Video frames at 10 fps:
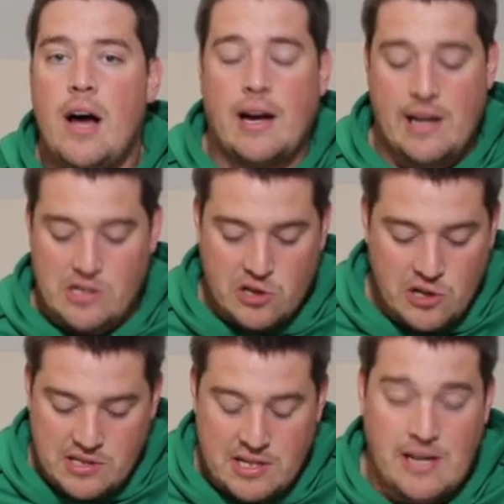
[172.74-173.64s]
against
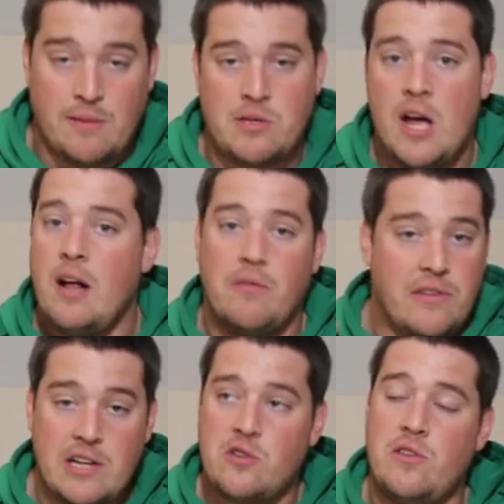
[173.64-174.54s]
good teams.
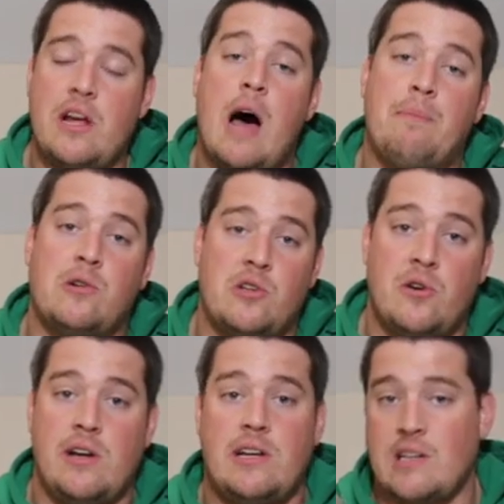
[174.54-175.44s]
These are the
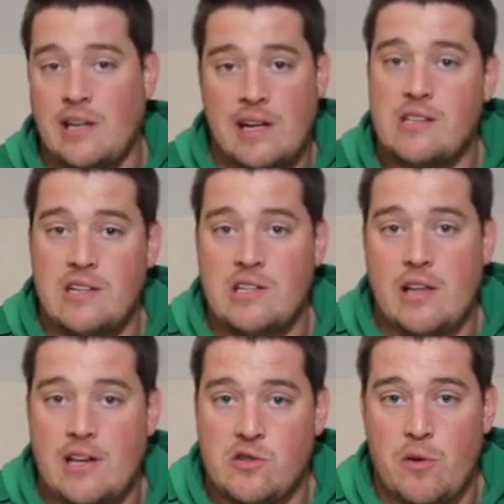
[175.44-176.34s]
opportunities against these
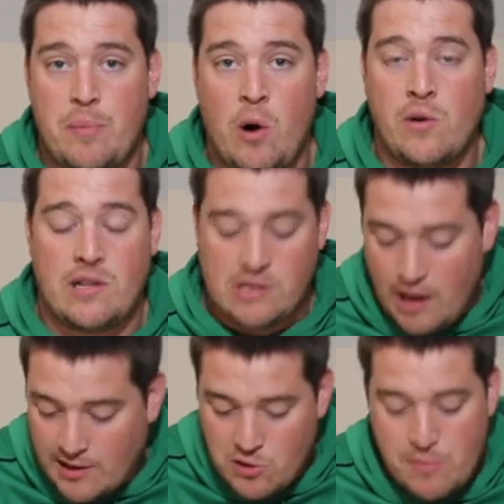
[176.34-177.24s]
lesser opponents
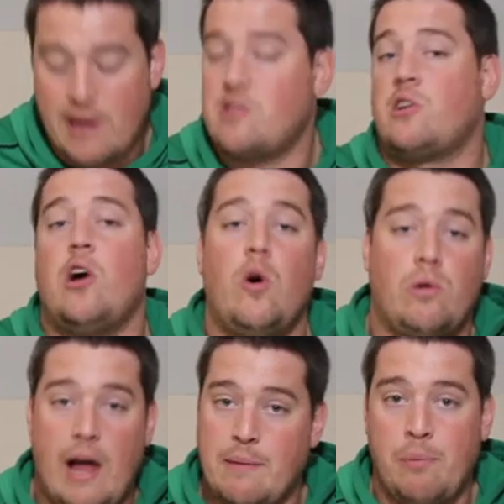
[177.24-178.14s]
like New Mexico,
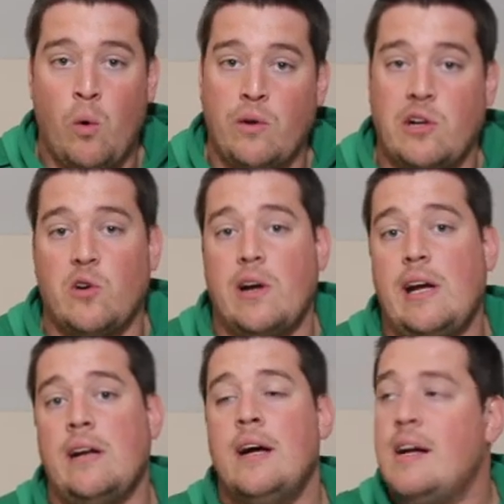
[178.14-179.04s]
like Bowling
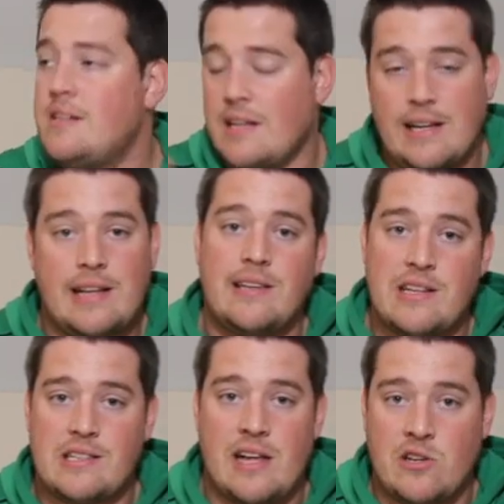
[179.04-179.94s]
Green, to get
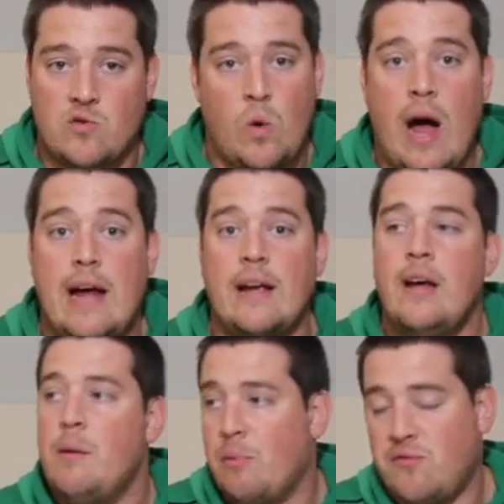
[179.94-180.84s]
these things right
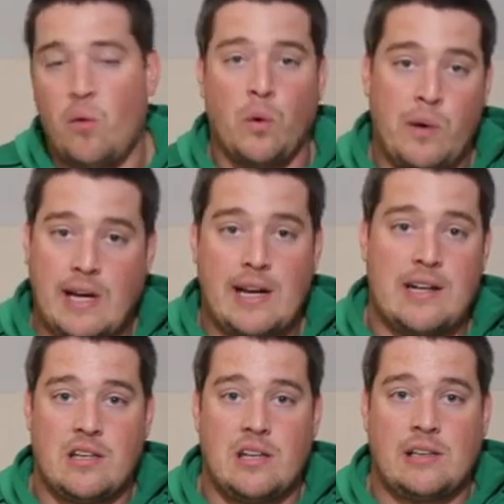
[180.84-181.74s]
before we get
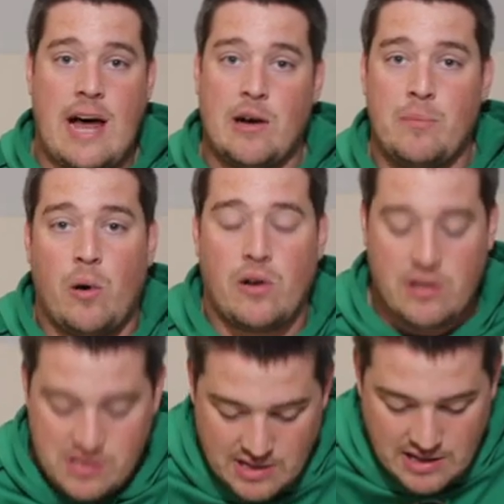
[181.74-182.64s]
the latter part of
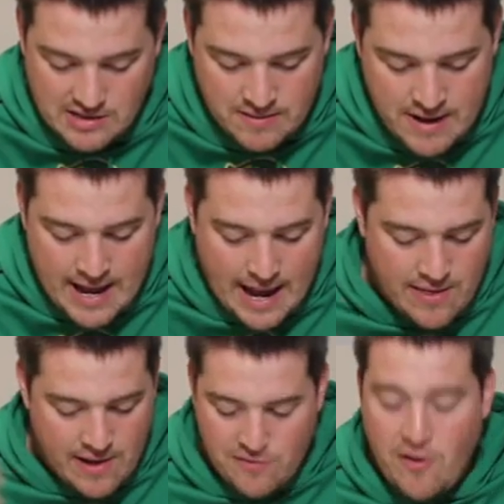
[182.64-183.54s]
the season.
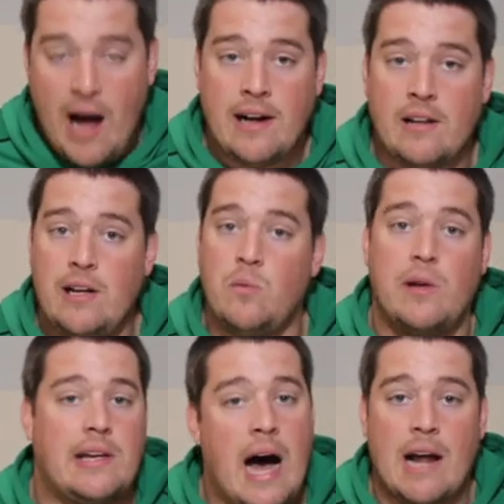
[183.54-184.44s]
And then finally,
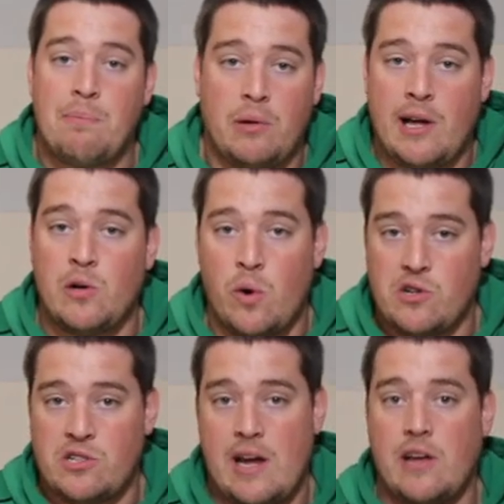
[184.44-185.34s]
we got to play to our
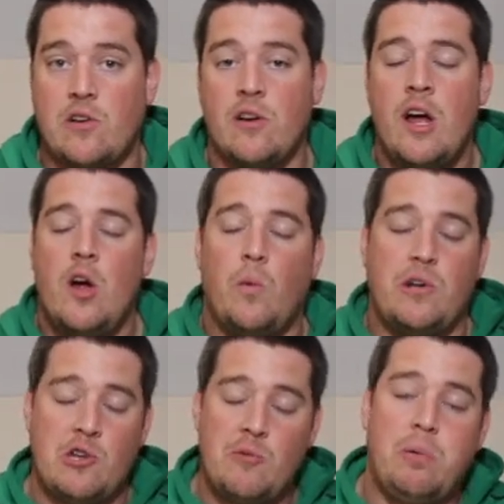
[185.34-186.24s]
standard.
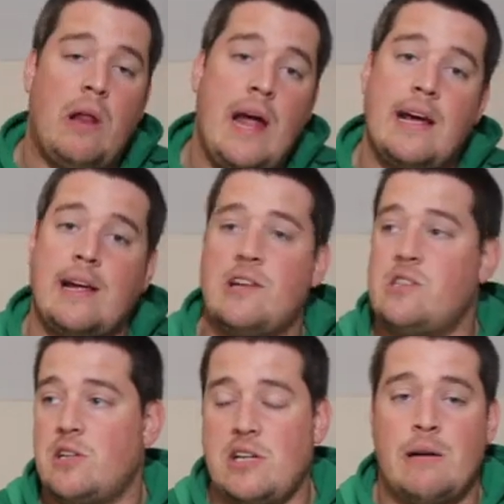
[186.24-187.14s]
When you play
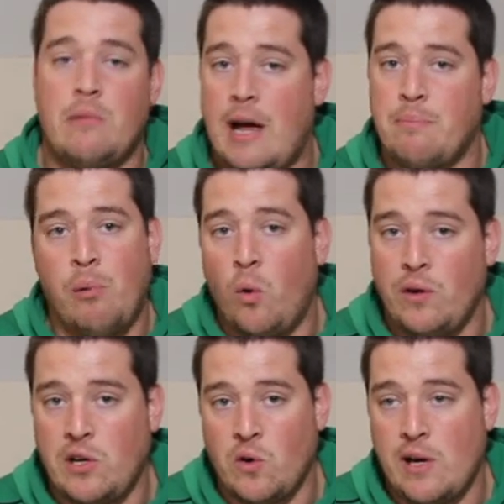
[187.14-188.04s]
against a team like
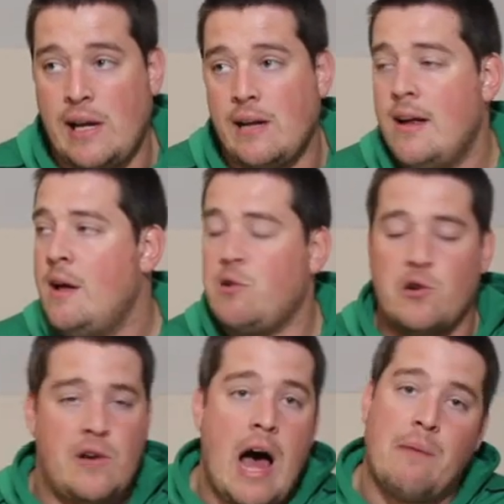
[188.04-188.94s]
Bowling Green,
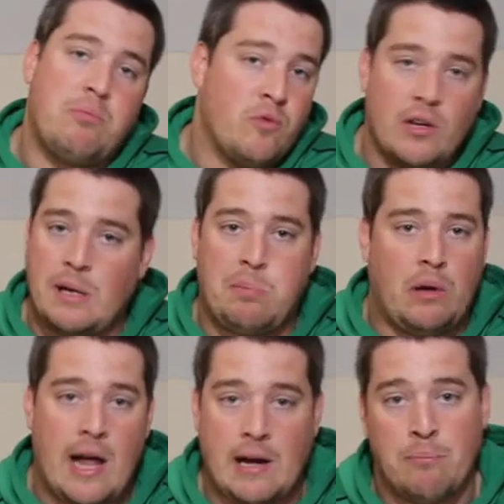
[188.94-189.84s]
you're not really
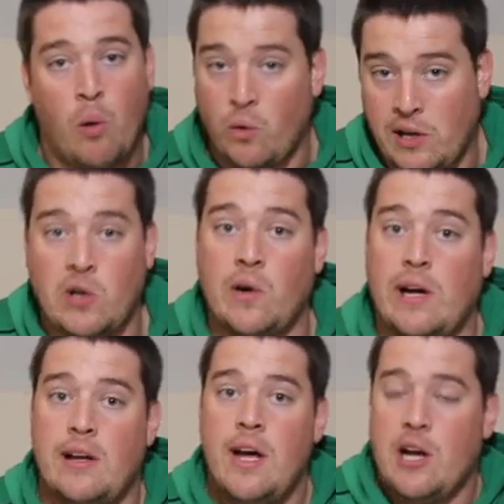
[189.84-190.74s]
playing Bowling
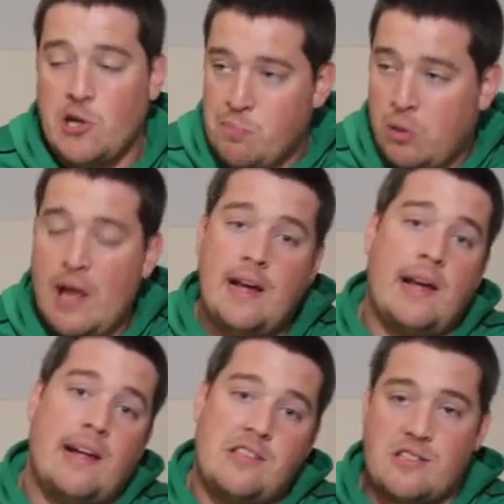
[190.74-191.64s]
Green. You're playing
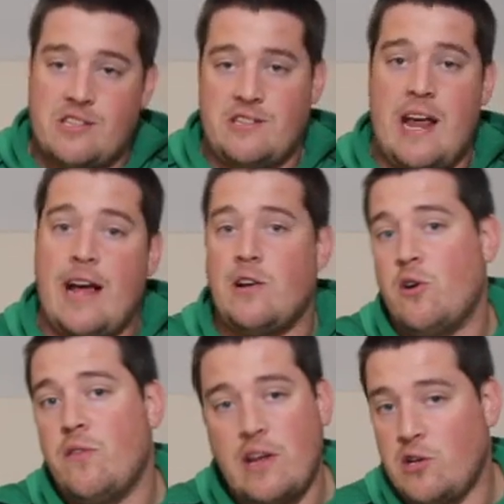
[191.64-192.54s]
against the
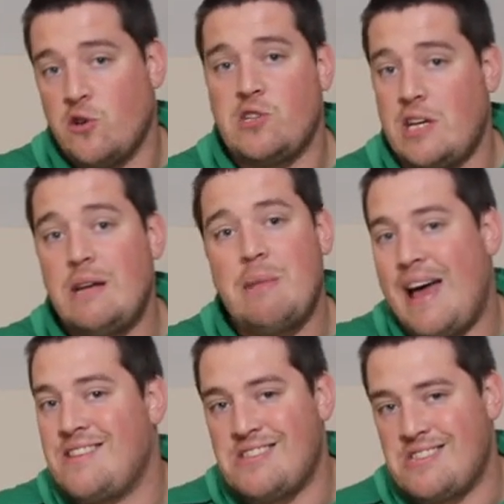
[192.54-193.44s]
standard that your team
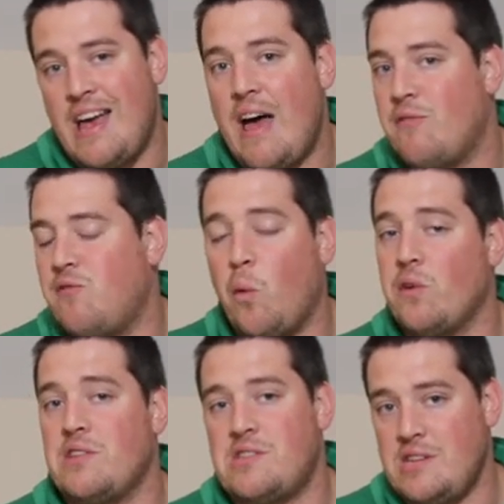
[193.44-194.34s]
has set for
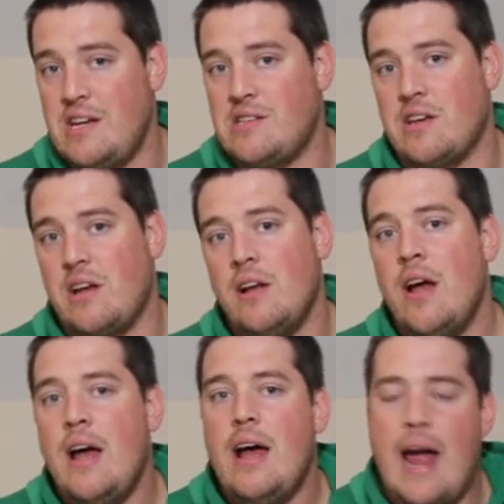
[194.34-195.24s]
the season,
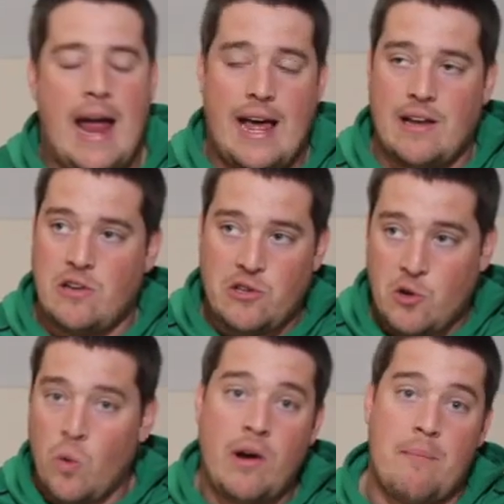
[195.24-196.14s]
and
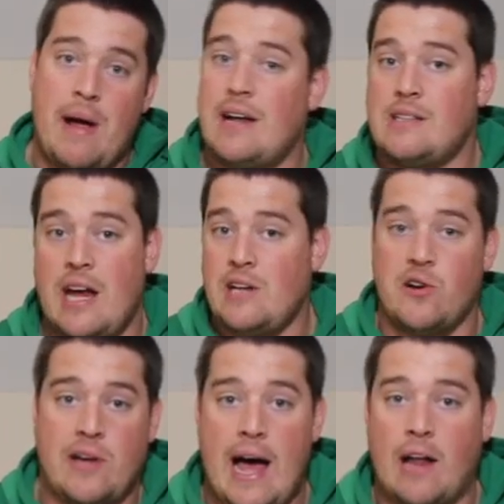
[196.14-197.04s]
you want to maintain
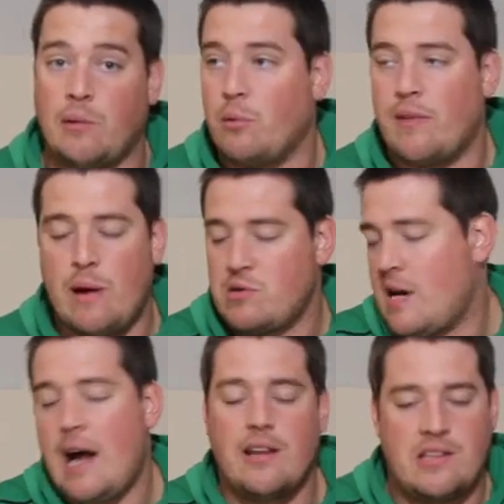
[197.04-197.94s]
your caliber. That was
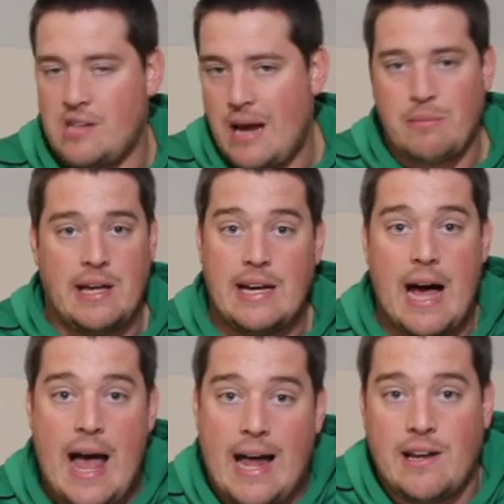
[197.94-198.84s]
kind of the same key
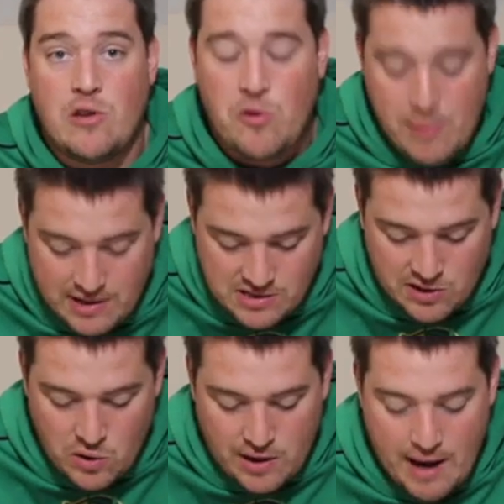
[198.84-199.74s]
I had in the New
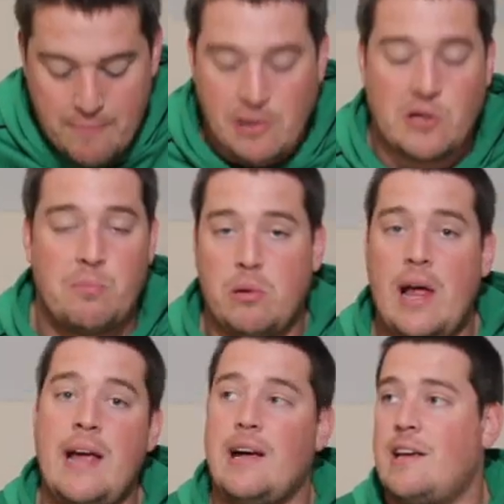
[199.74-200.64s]
Mexico game, but you're
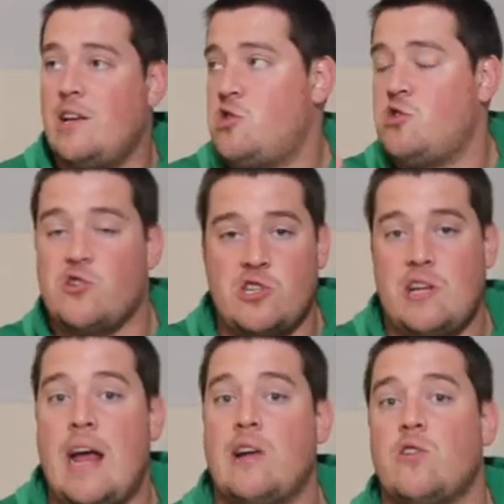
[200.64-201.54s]
playing against your
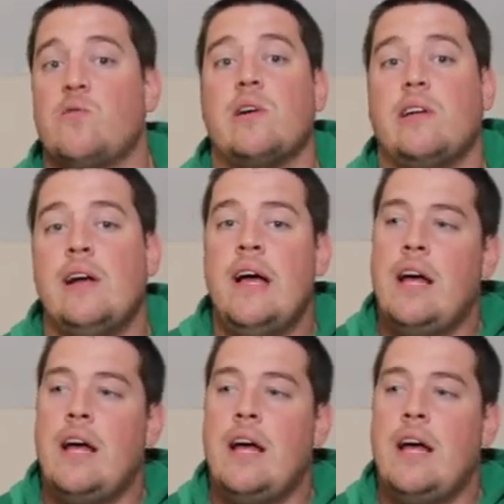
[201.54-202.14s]
standard, really.